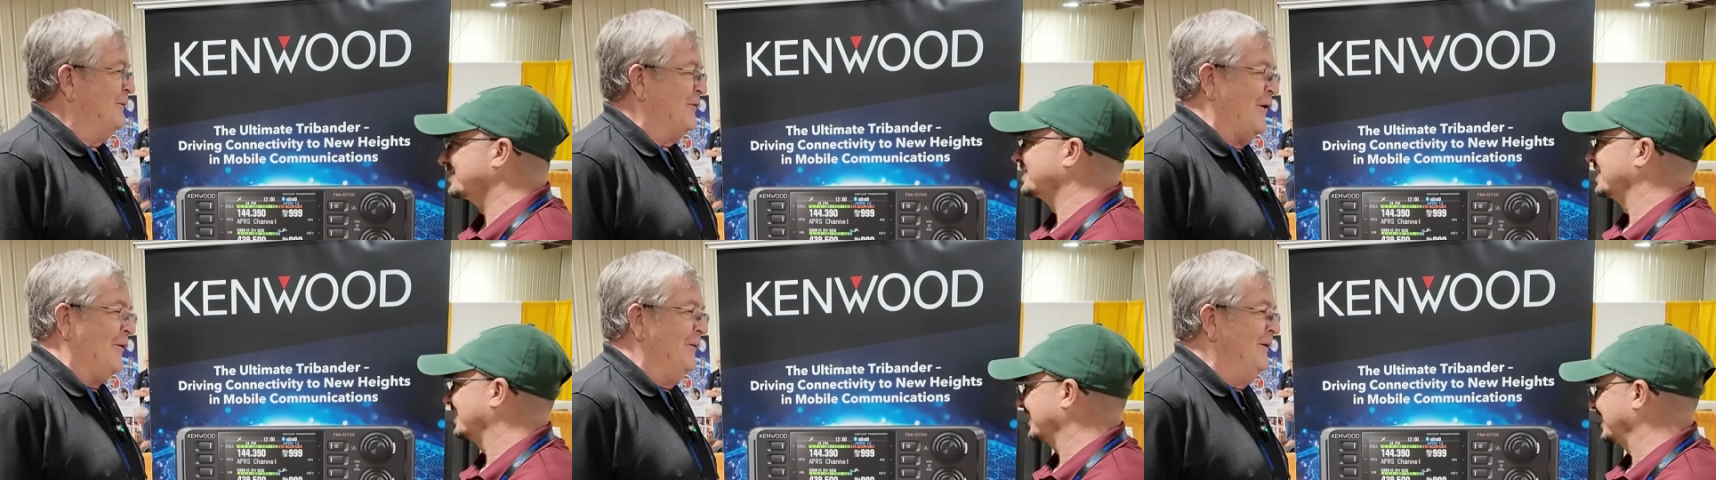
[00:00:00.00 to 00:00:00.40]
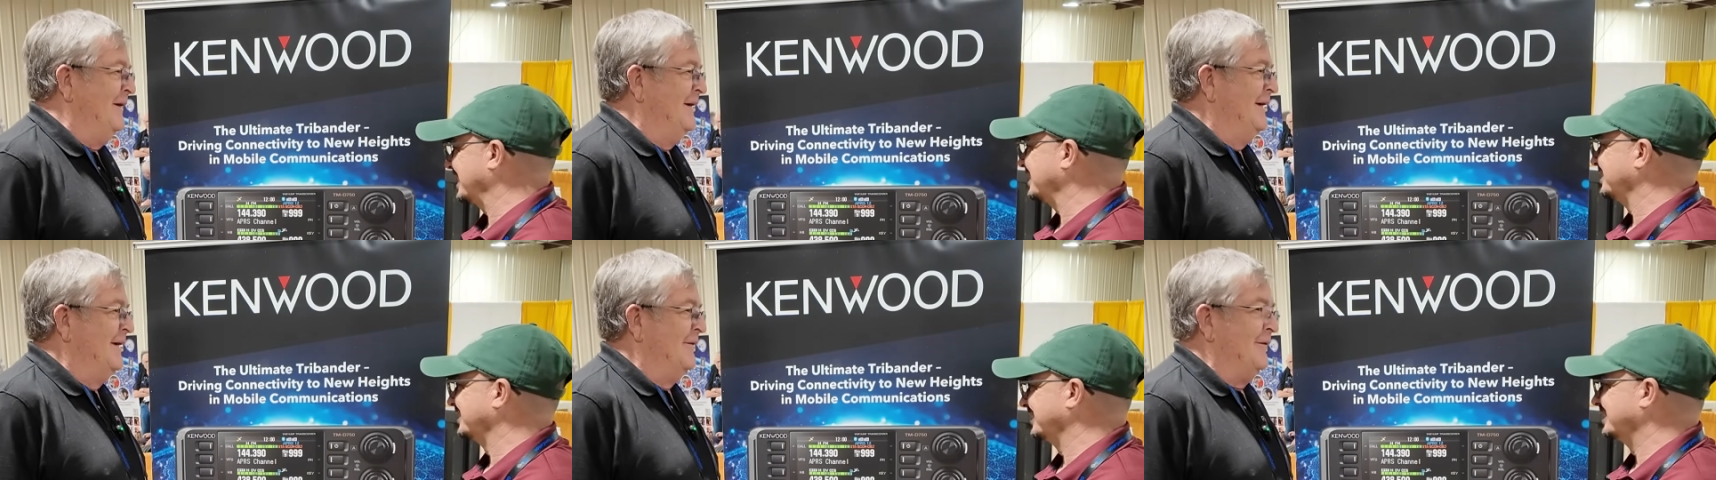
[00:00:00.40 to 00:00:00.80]
Speaker 1: So. All
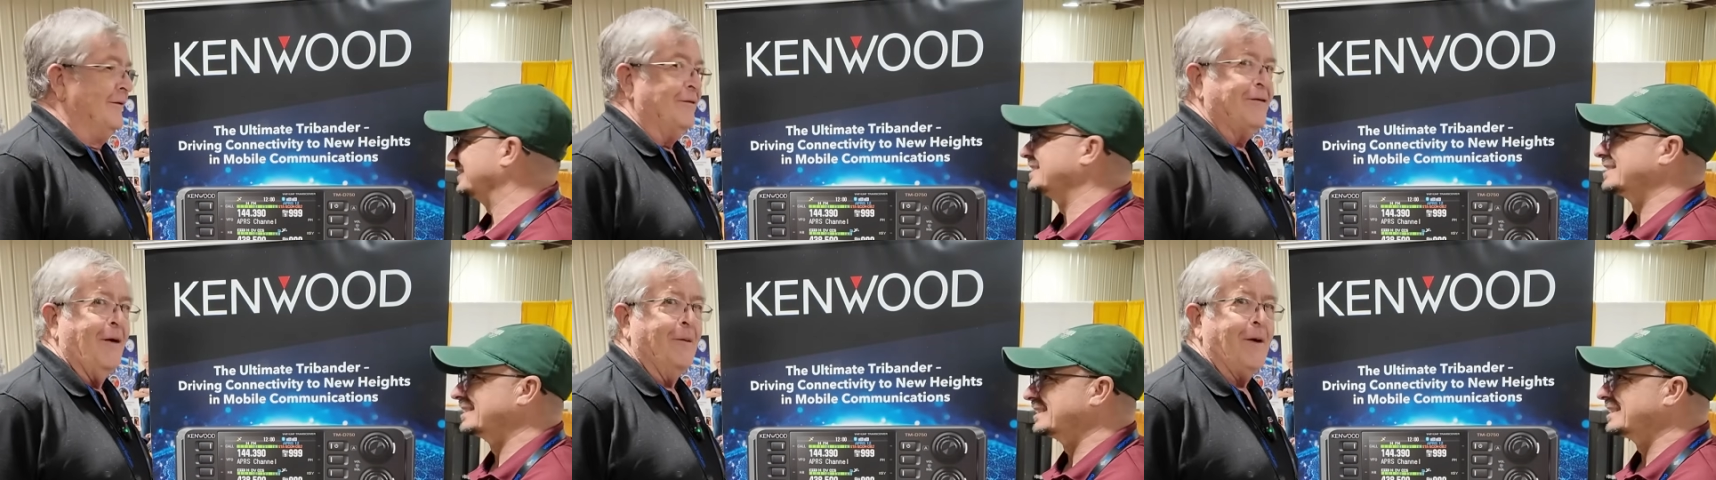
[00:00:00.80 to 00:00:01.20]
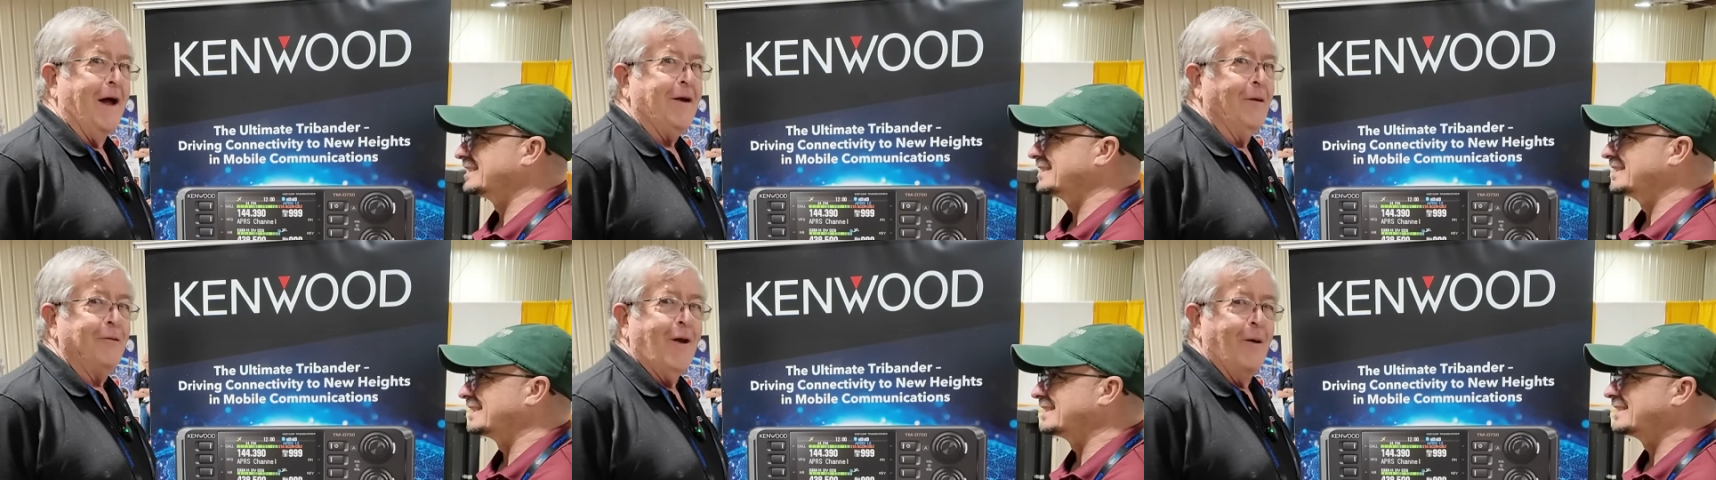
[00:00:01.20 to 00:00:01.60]
right. So
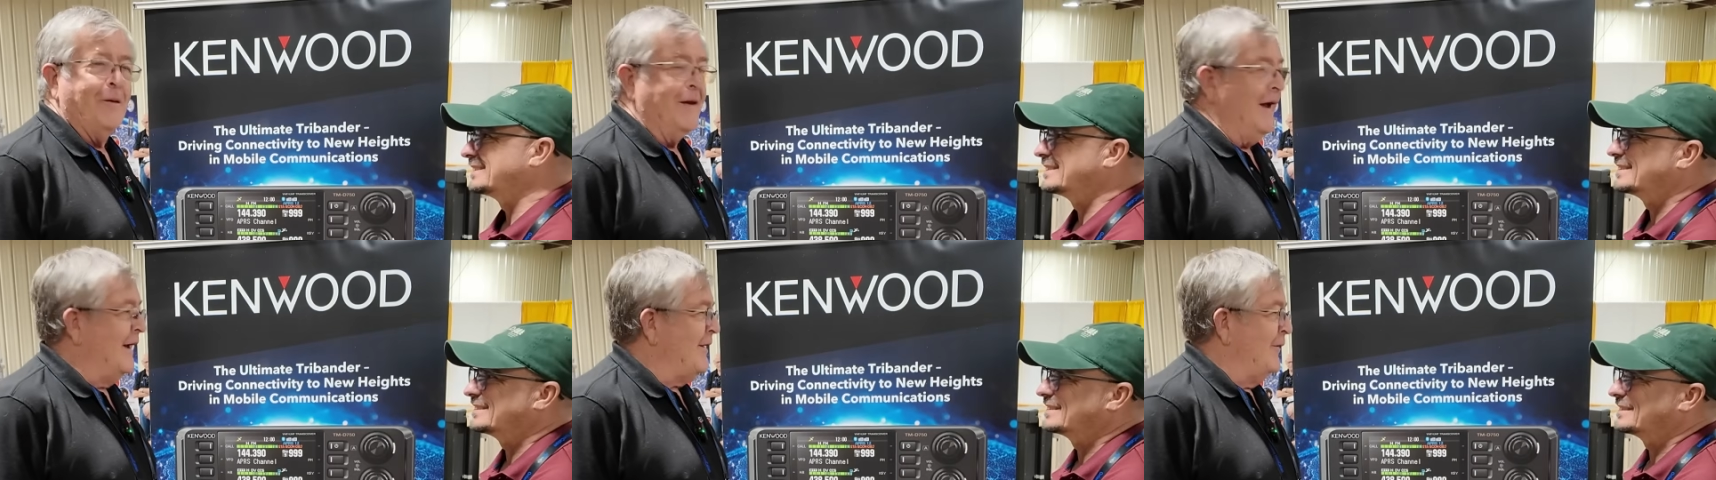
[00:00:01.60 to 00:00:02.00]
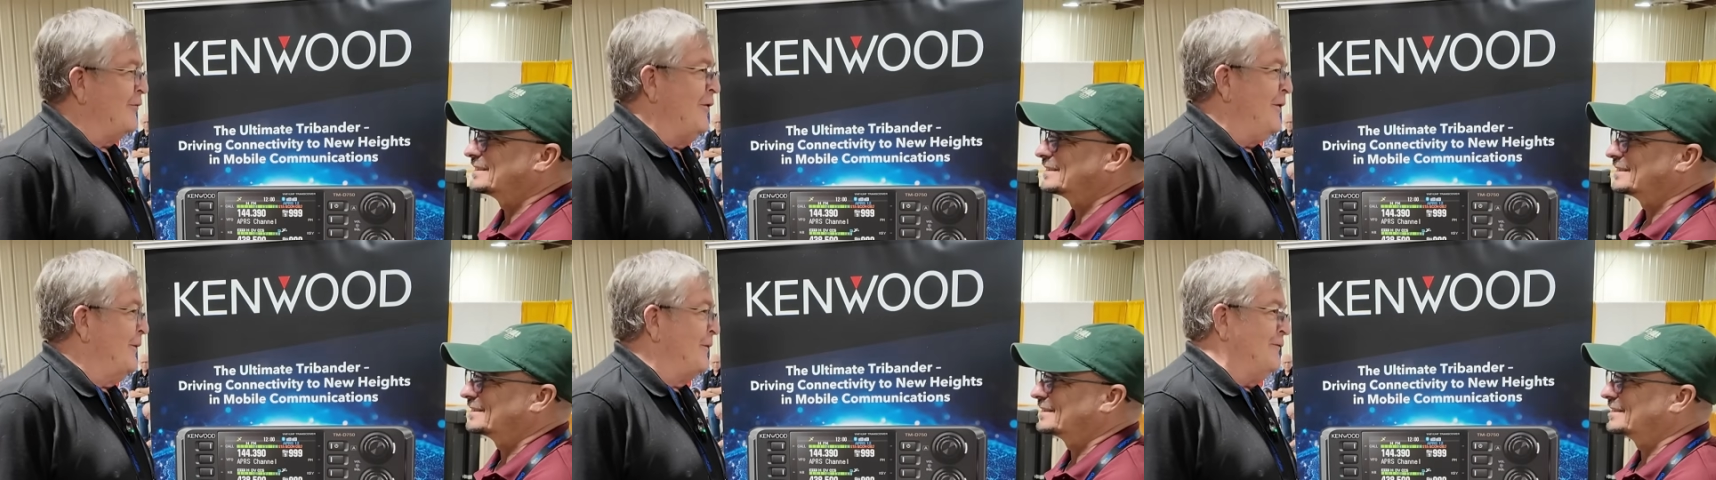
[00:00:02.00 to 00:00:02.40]
I don't know the I don't
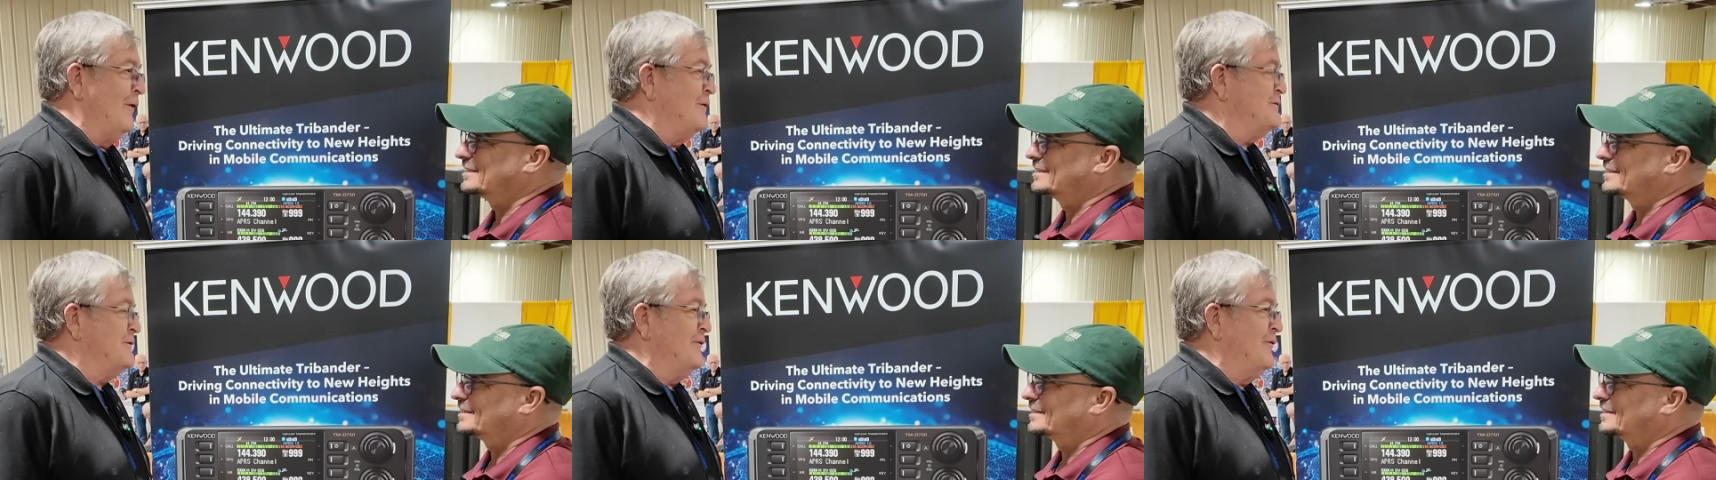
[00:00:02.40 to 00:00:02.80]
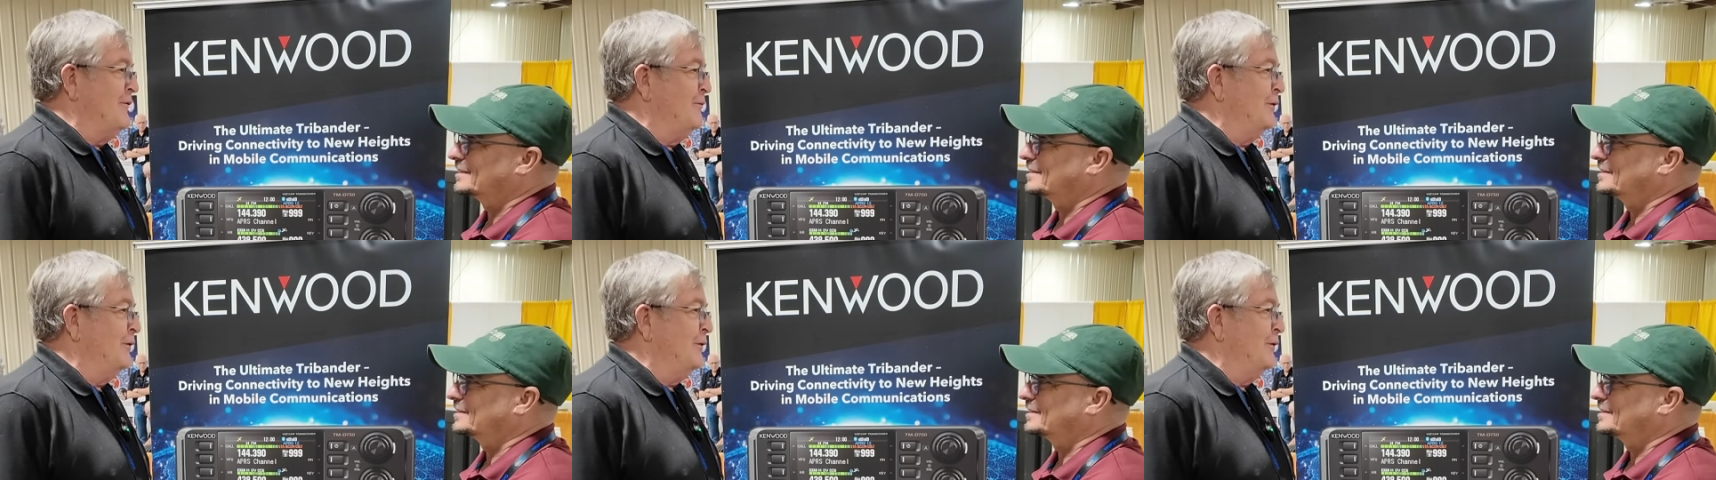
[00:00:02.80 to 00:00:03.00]
know the versions